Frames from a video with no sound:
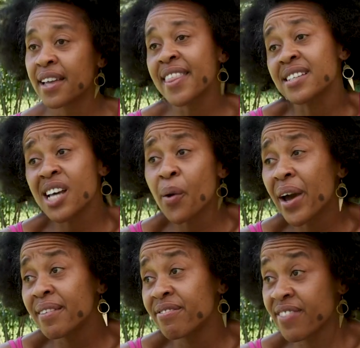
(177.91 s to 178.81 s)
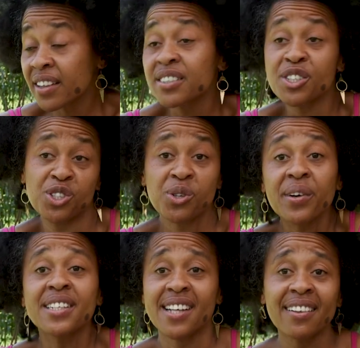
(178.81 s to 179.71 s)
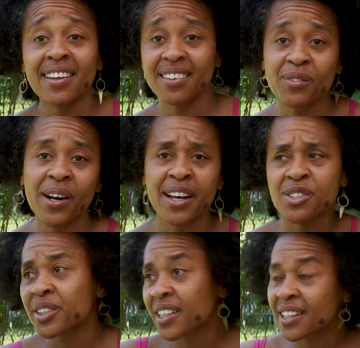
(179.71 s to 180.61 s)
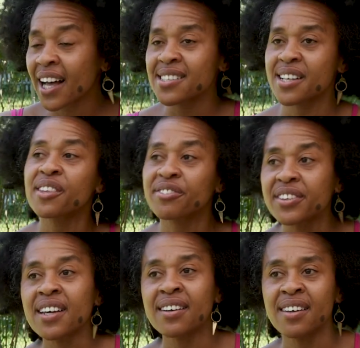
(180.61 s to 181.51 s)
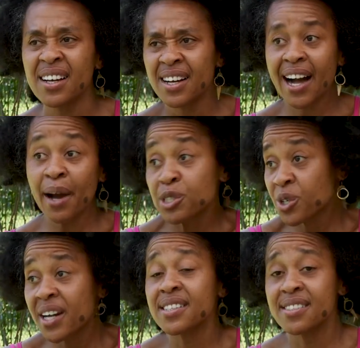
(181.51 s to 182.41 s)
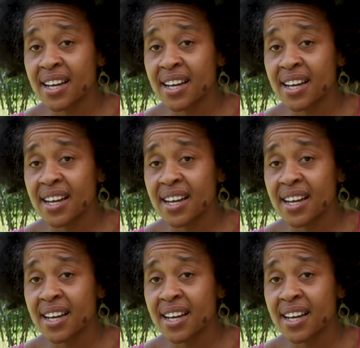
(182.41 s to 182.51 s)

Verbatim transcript: That's how I fell into storytelling. When I took a class at the Flynn, I was trying to